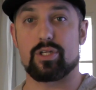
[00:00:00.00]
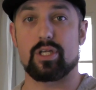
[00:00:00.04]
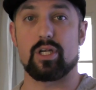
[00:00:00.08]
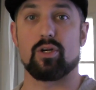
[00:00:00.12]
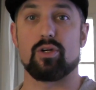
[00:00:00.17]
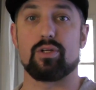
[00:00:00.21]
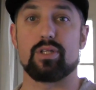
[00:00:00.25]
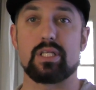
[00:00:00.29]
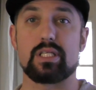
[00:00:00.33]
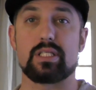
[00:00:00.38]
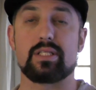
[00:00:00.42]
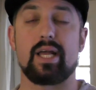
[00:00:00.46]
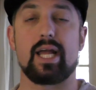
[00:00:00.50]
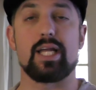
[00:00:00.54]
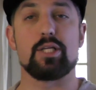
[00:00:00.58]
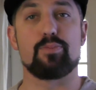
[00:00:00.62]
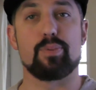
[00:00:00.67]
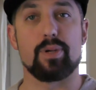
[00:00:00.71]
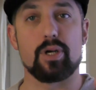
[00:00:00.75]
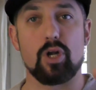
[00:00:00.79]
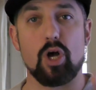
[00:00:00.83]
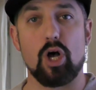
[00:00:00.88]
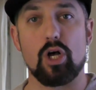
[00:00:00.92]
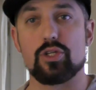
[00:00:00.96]
here in the States,
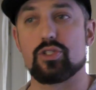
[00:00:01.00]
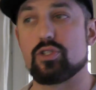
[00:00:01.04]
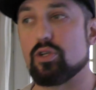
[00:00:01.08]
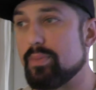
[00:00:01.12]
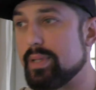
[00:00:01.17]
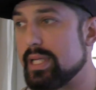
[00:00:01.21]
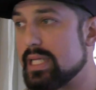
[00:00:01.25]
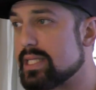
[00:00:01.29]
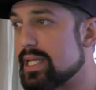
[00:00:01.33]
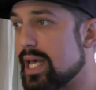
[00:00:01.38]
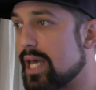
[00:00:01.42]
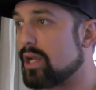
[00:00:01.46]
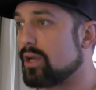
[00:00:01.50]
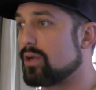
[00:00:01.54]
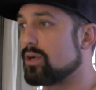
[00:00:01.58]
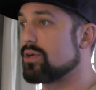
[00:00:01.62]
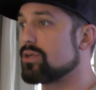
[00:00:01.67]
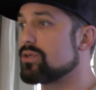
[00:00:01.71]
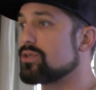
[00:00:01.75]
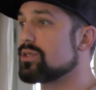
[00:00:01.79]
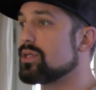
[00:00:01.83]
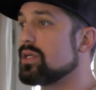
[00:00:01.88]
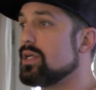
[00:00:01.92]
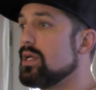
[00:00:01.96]
but it also means
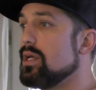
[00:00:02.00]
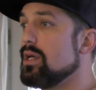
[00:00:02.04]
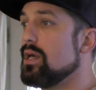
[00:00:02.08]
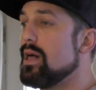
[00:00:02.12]
editors